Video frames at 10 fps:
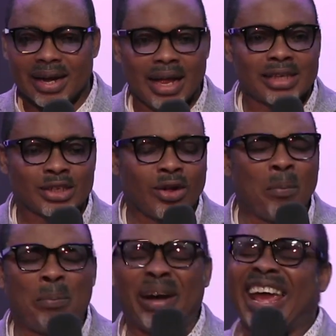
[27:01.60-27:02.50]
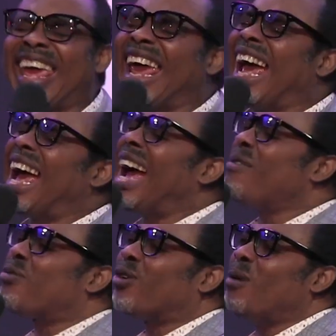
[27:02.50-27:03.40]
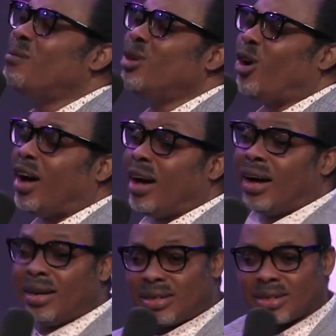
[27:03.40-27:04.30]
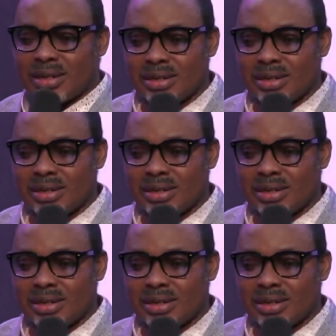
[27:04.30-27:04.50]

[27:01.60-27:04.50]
That's called prayer from your heart.